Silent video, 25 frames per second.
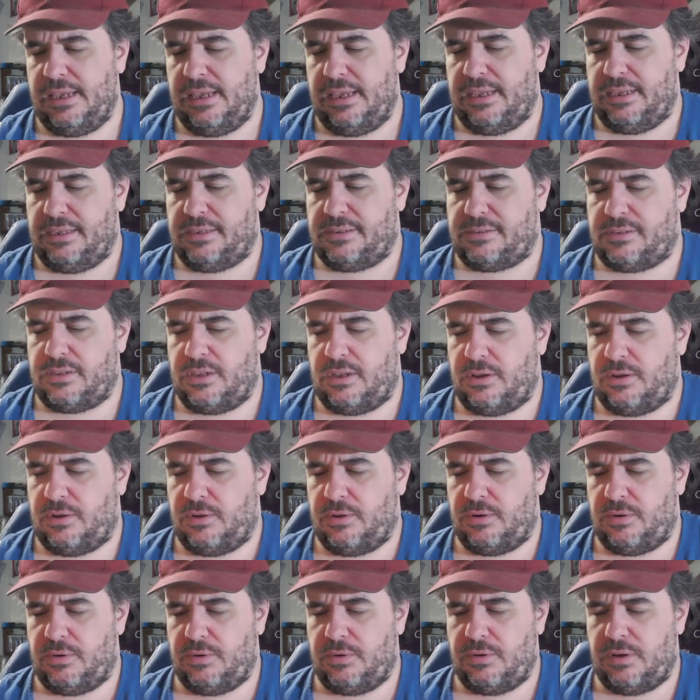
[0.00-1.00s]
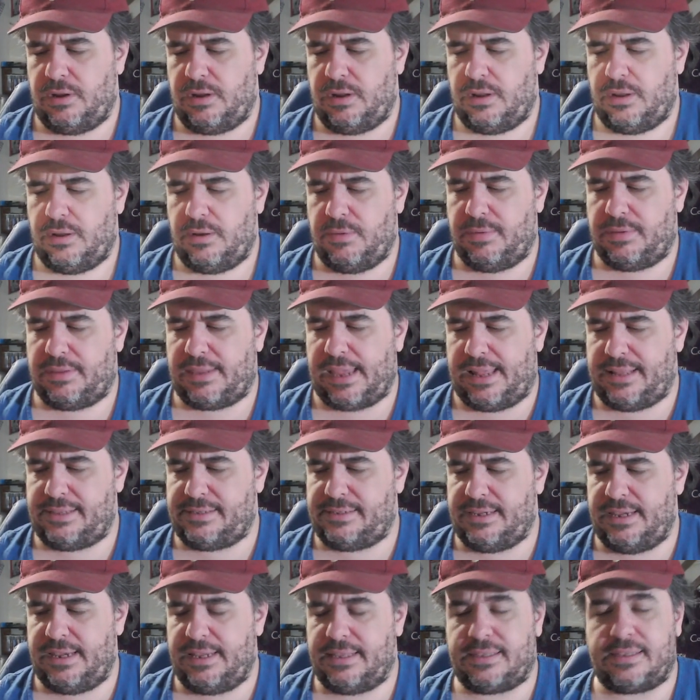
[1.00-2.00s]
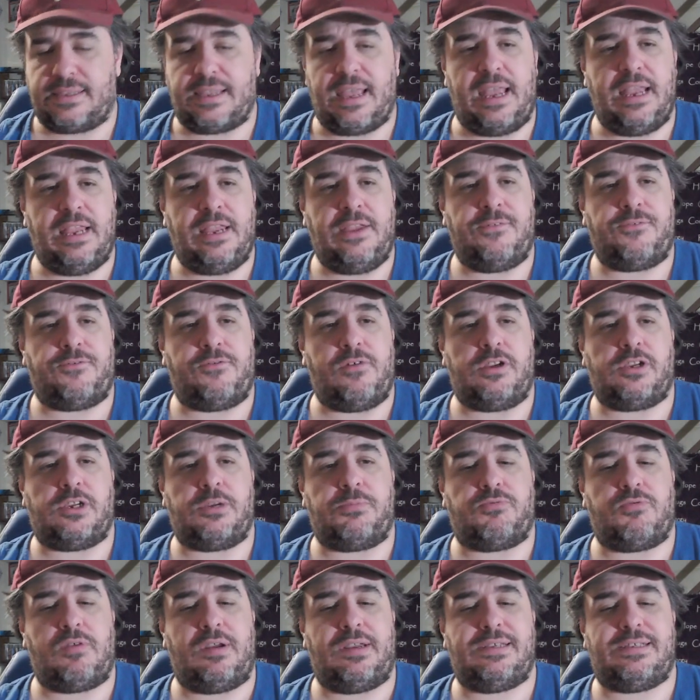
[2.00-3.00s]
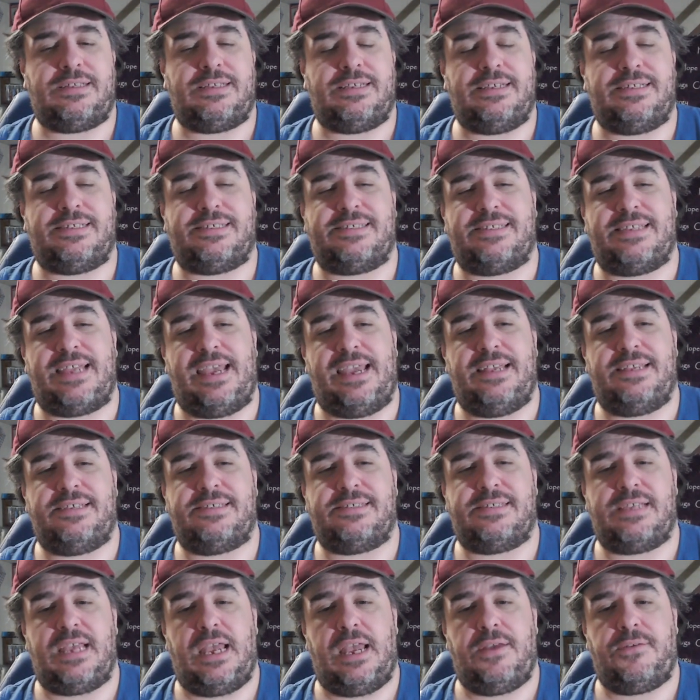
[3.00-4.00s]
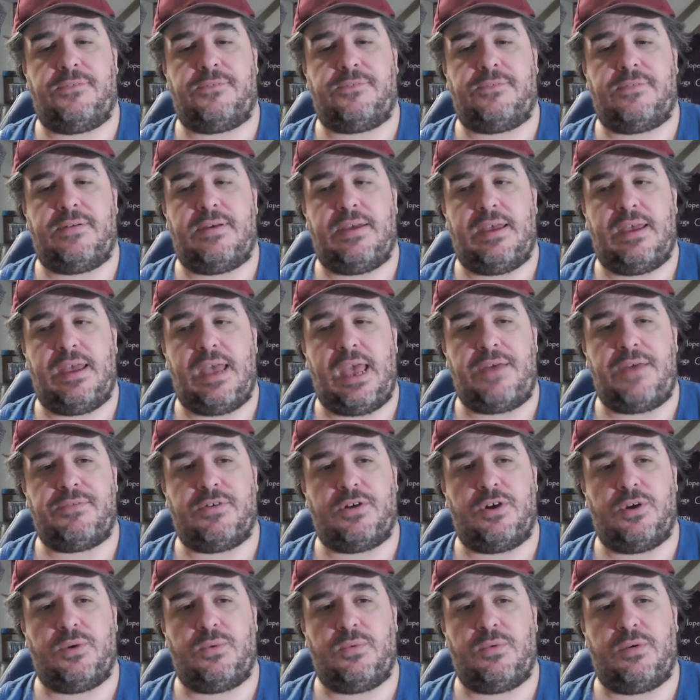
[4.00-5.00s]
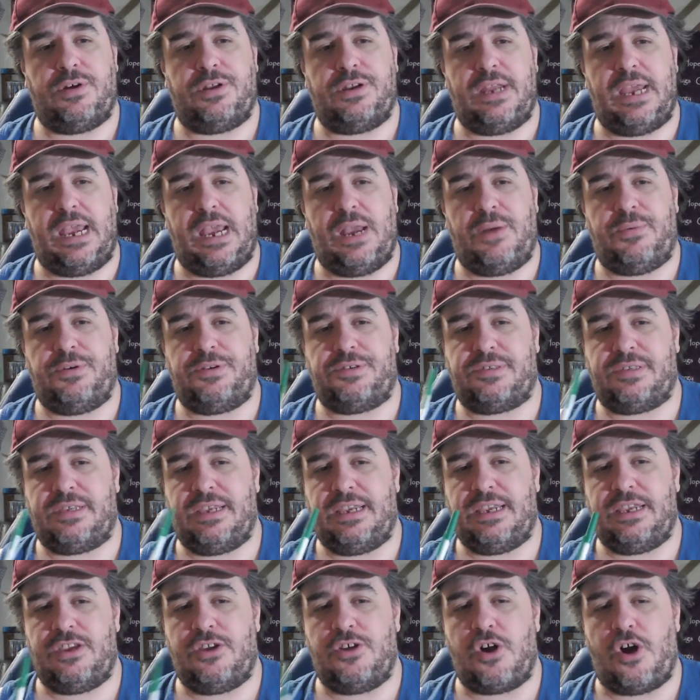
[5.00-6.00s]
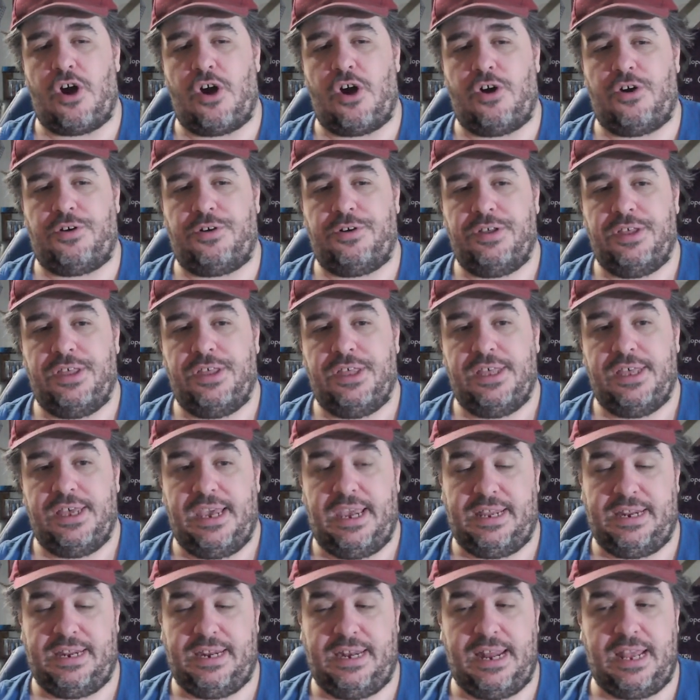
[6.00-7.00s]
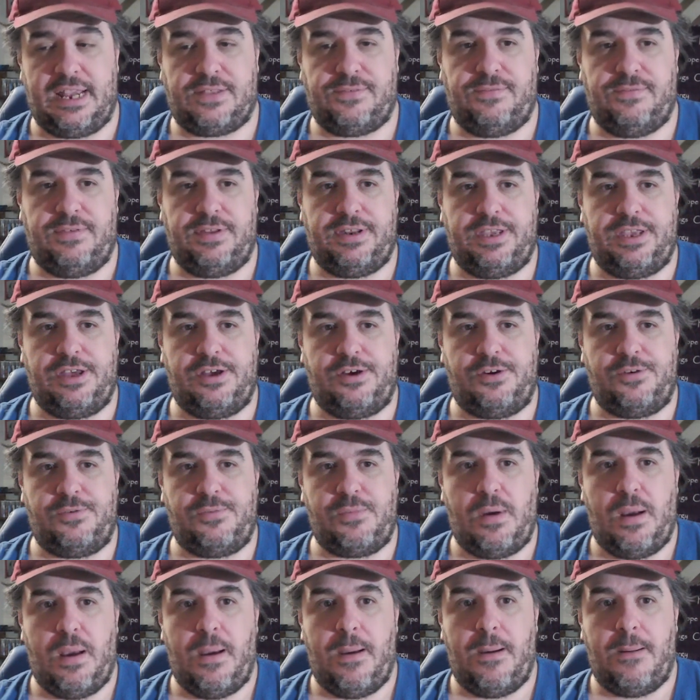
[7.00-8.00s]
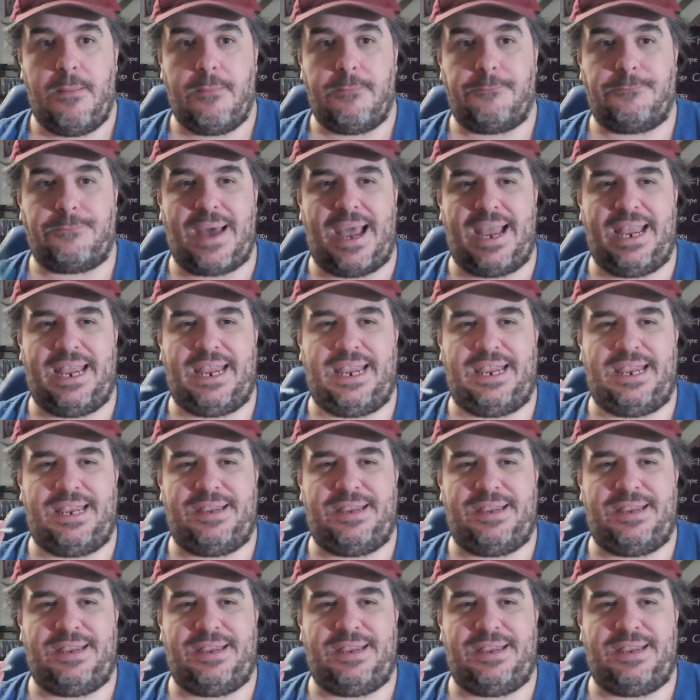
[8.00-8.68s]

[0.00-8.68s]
So with that said, tighten your friendship bracelets, stay safe, have a good one, and we see y'all in the next video. Bye.